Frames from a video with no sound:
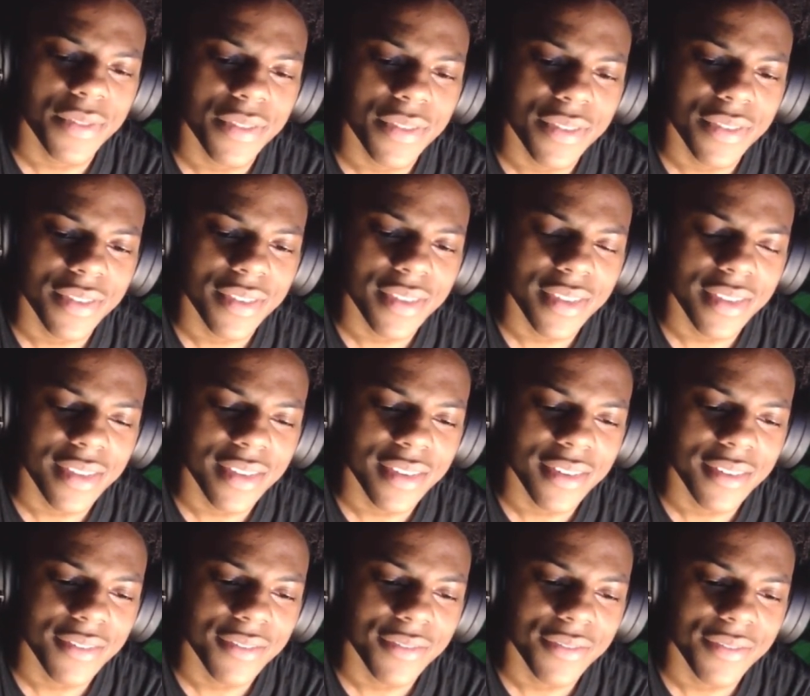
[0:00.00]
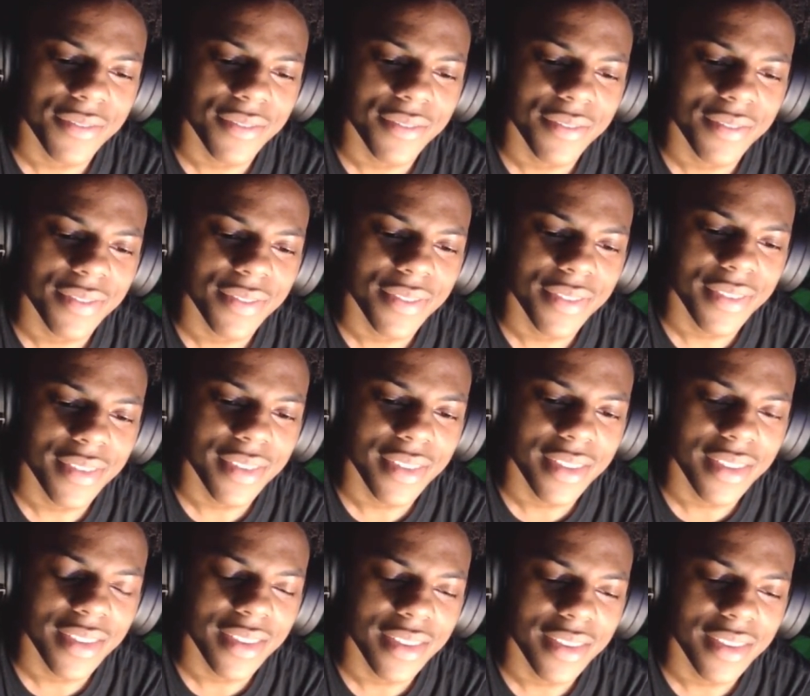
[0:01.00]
No, but you're lucky, chill though.